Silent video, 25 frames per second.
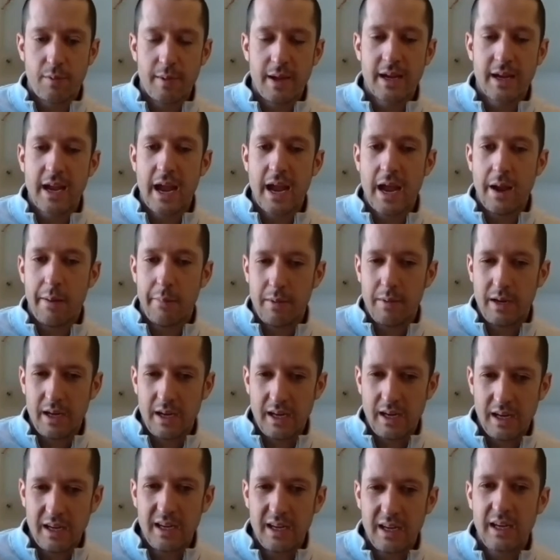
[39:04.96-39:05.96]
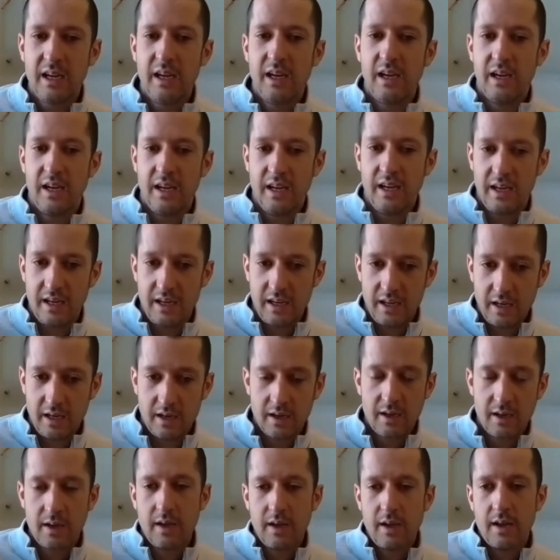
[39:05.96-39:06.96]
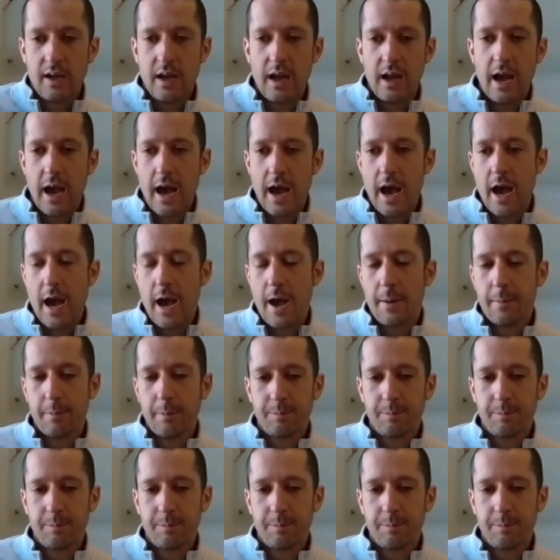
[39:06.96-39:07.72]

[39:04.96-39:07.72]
like ME, EE, had